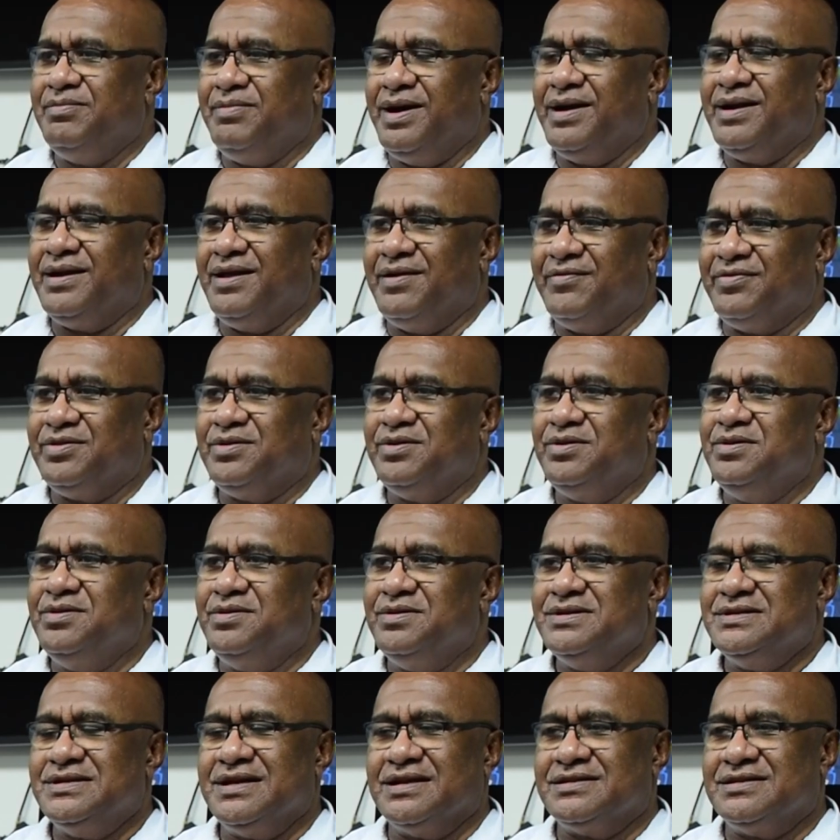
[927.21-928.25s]
might have to
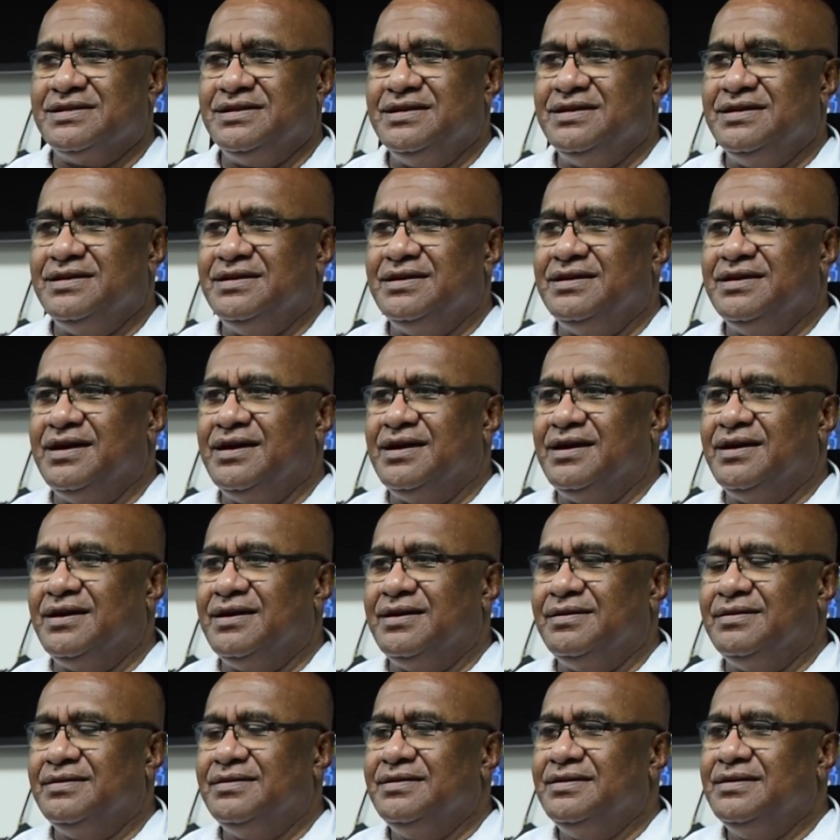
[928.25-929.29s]
do is actually
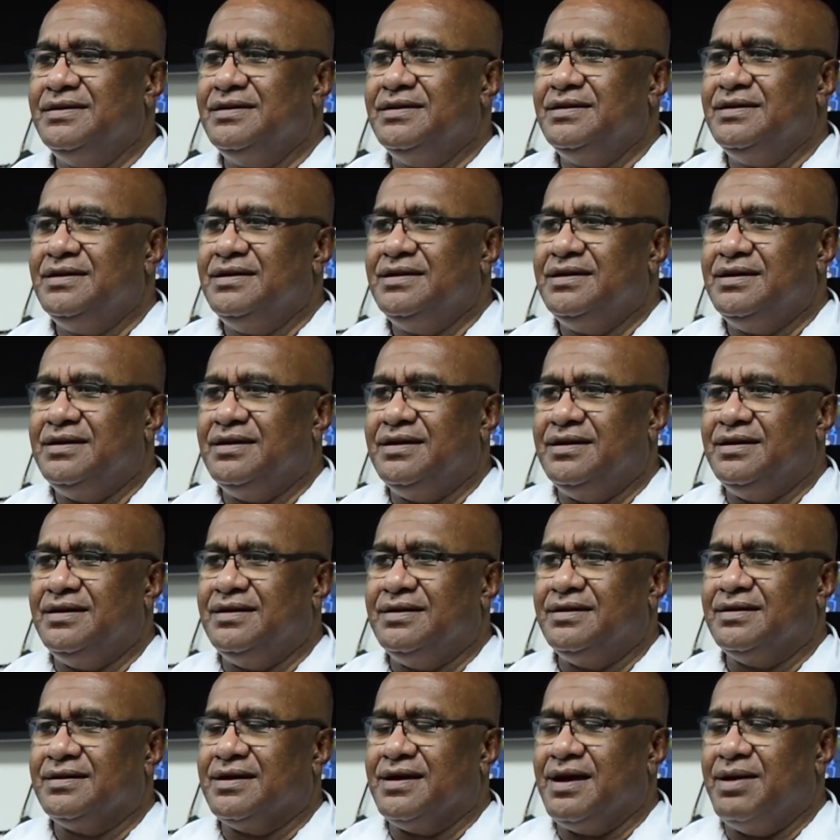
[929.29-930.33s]

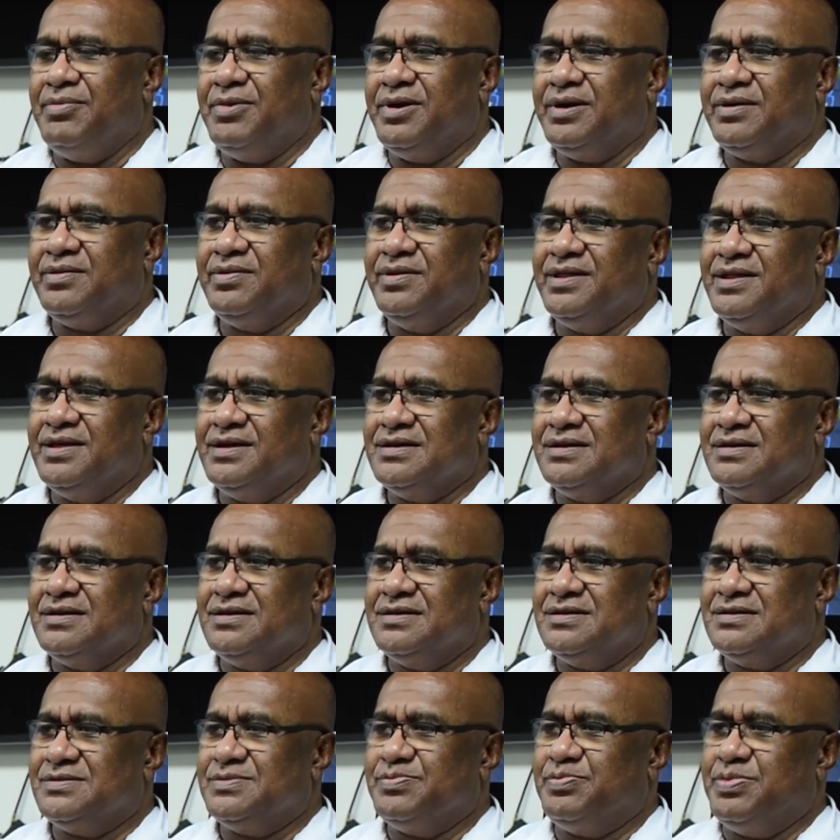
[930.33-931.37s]
come out
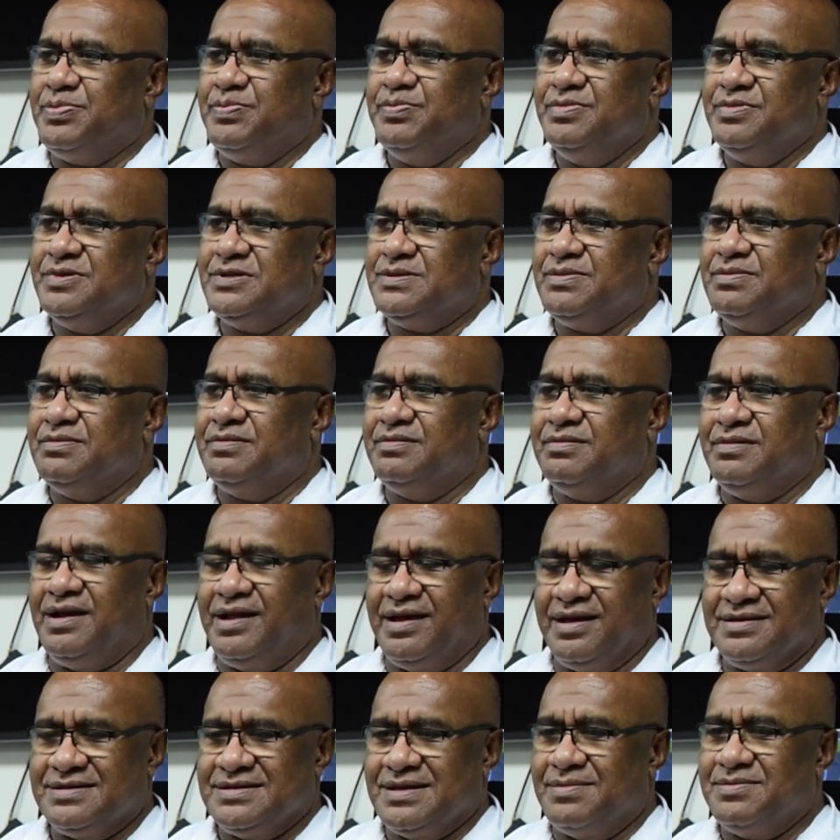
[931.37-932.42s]
with
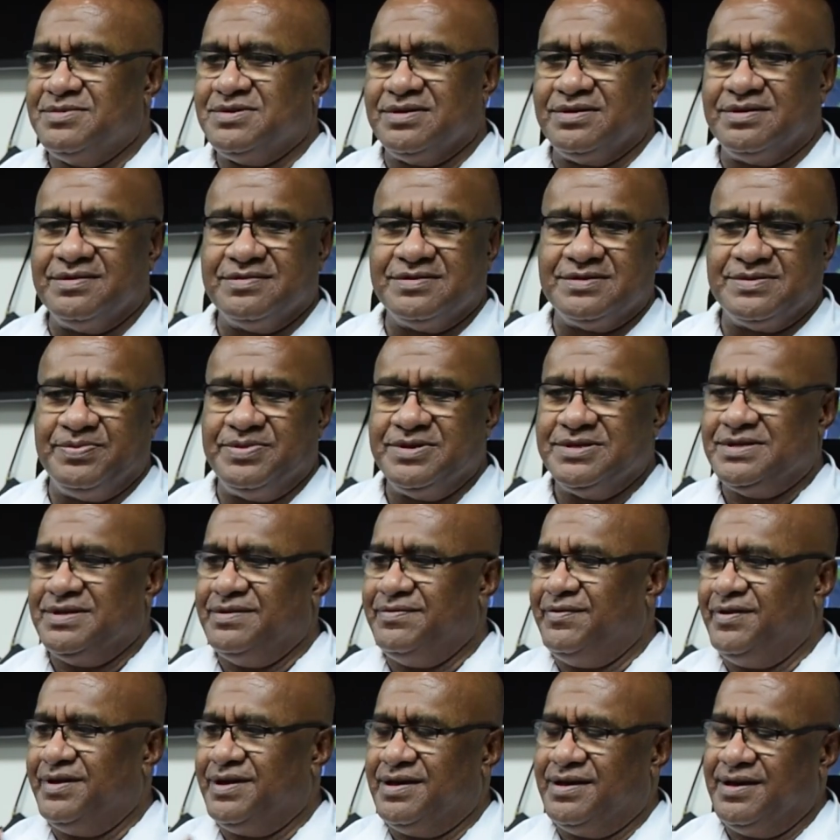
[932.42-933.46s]
some sort of
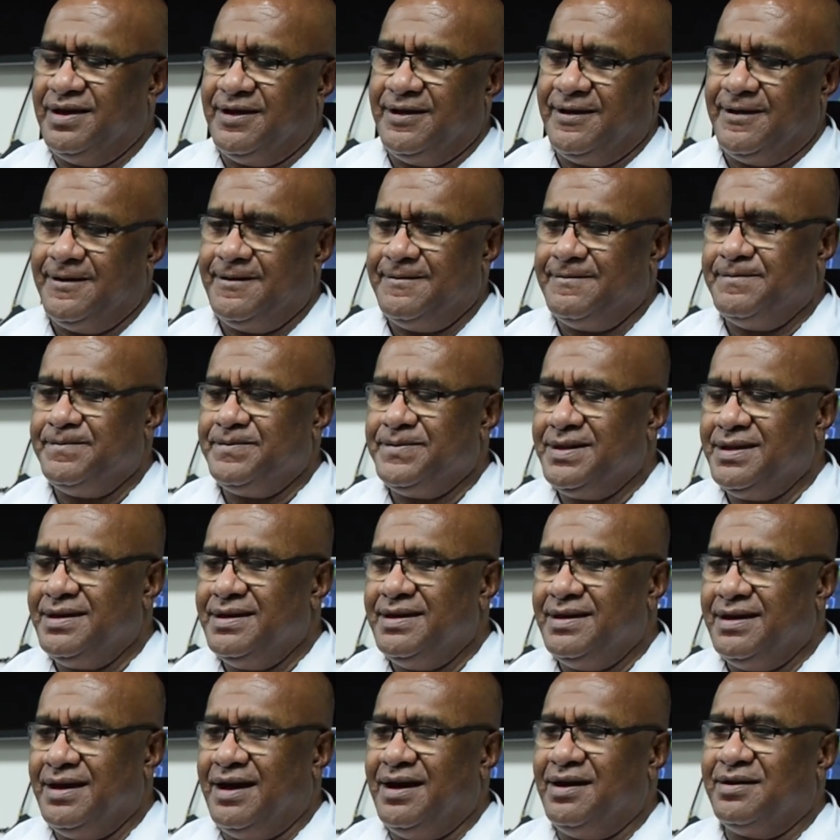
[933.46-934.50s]
specific
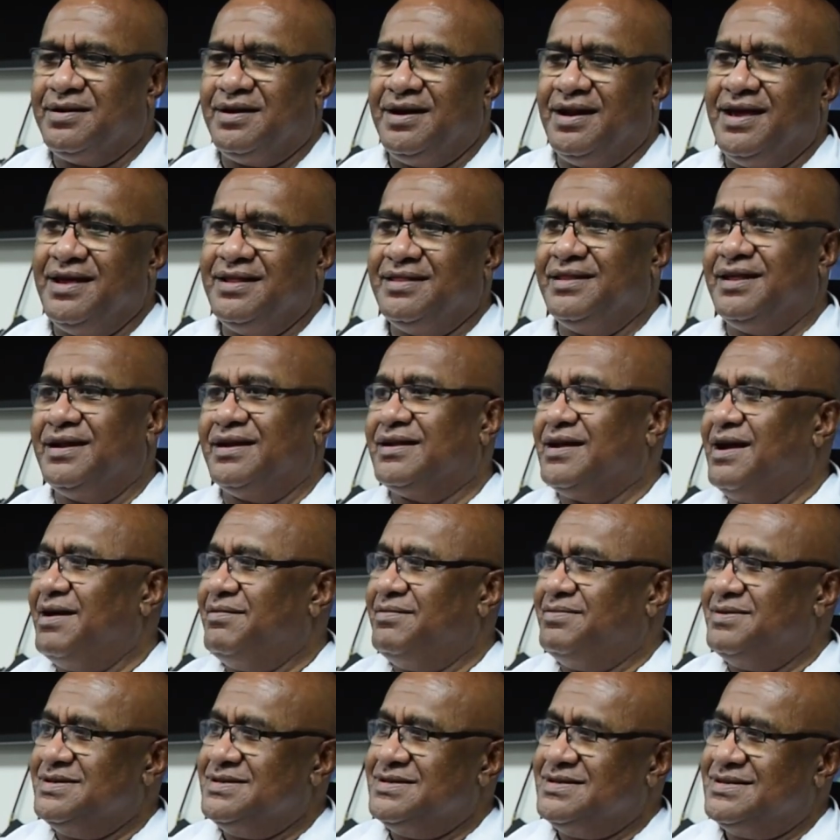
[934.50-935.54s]
outline that
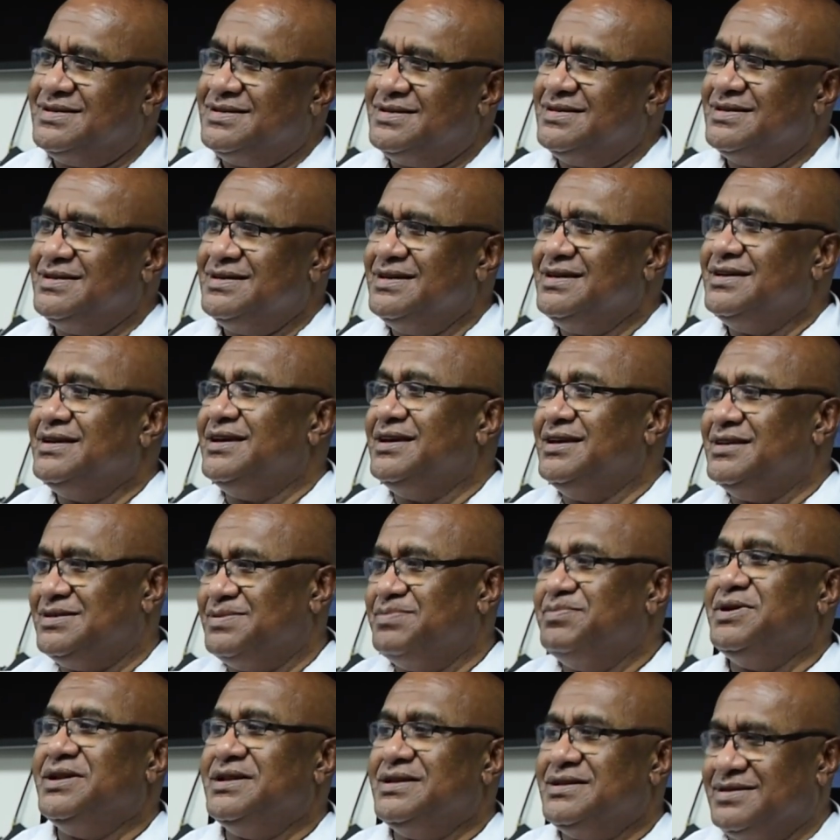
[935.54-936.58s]
covers
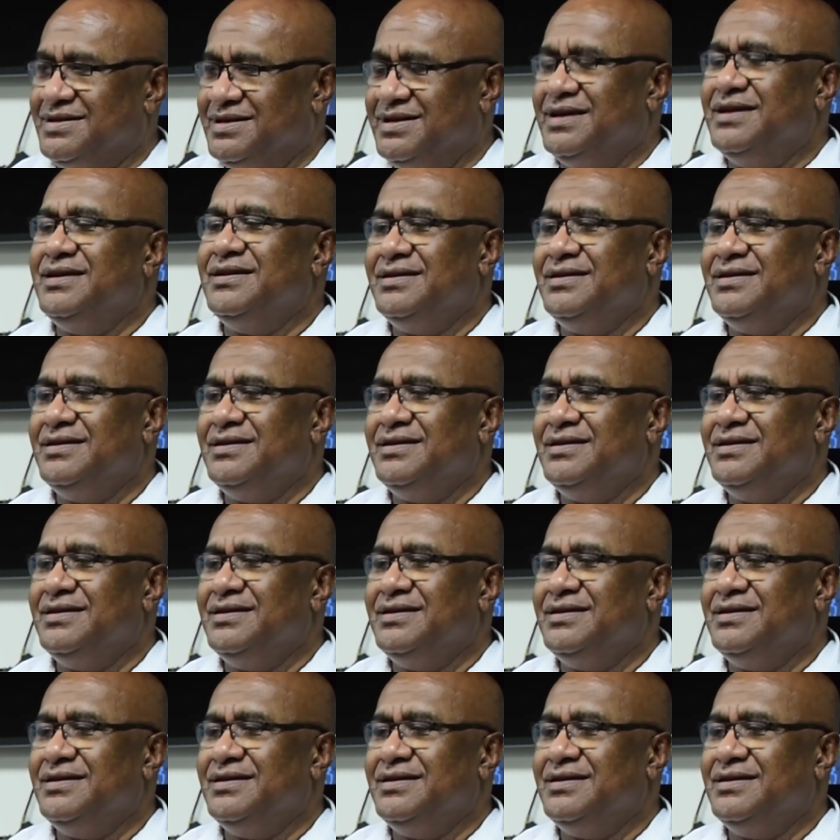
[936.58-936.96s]
each ministry.